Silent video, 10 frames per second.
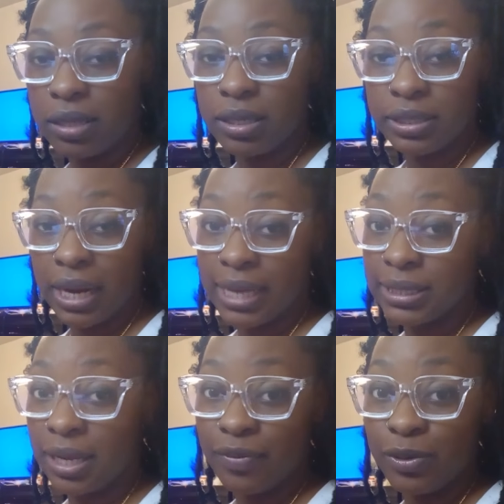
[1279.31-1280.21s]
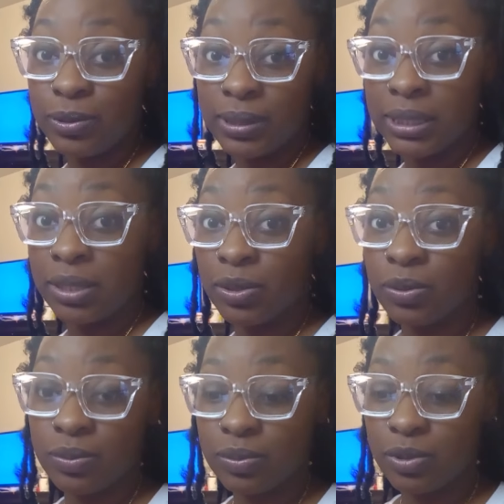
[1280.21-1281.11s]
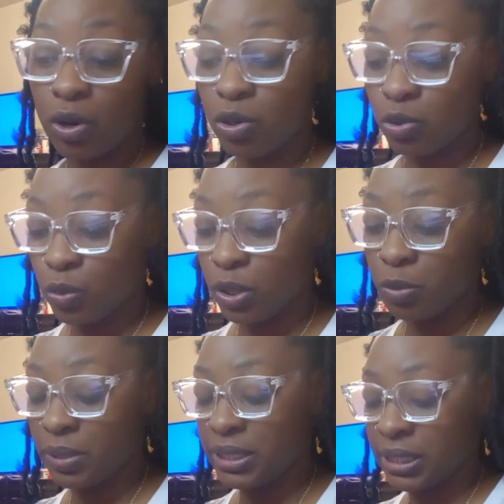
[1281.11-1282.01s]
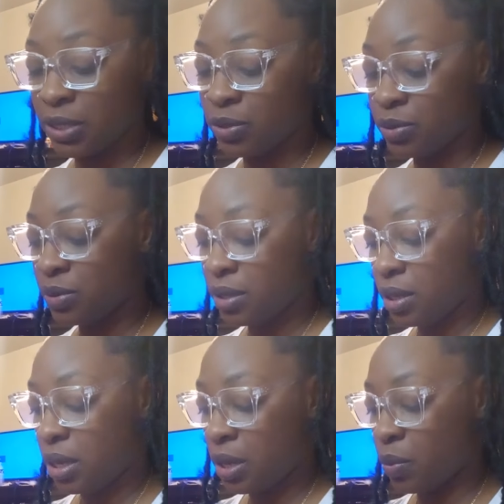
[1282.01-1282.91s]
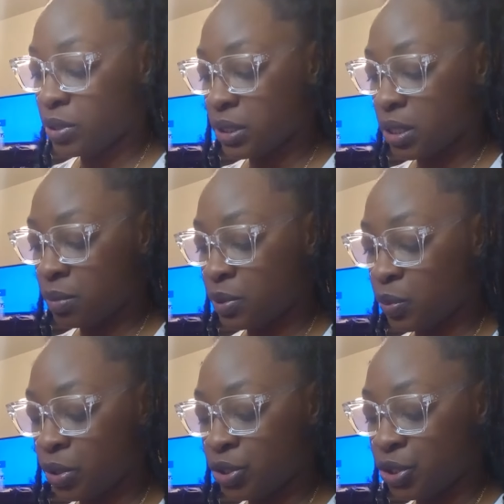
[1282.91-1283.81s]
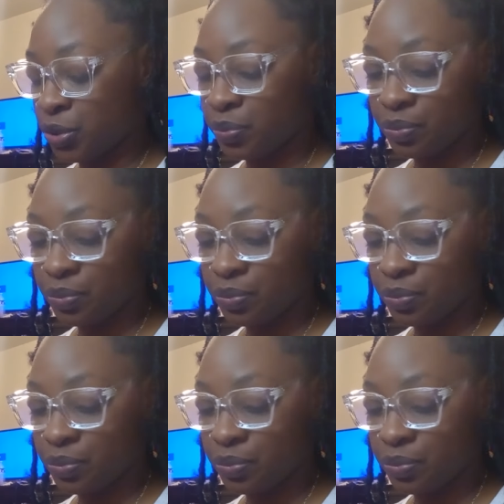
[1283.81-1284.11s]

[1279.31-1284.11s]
There's an ex-lover who's single or who will be single and wants to come towards you.